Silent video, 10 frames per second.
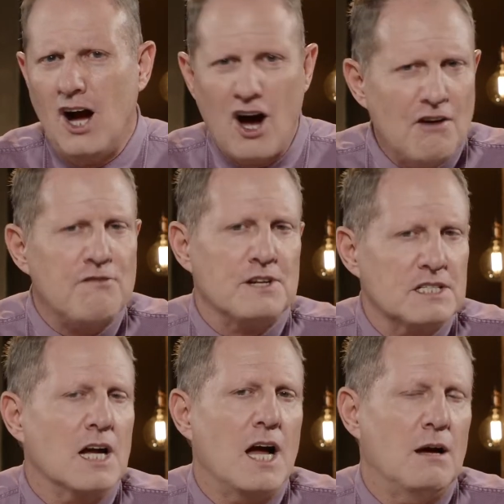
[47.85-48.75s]

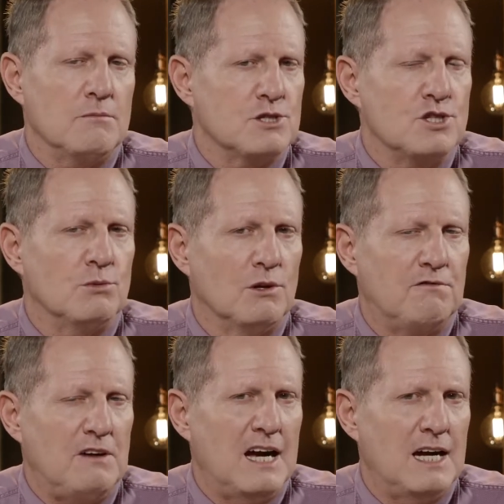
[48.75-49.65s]
Oftentimes you will
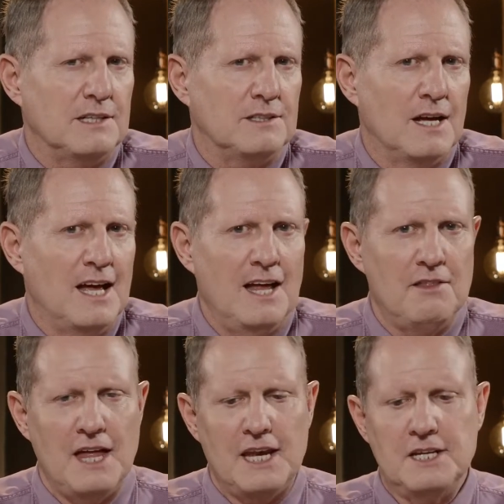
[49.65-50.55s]
find
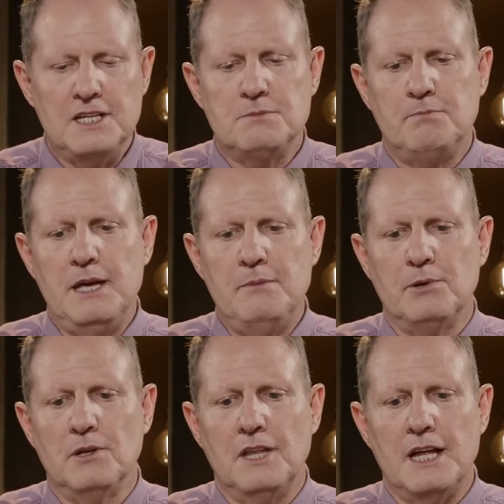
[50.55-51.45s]
that it is
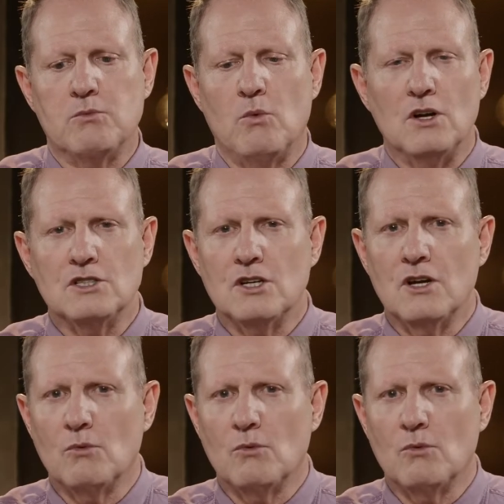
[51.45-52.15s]
people that want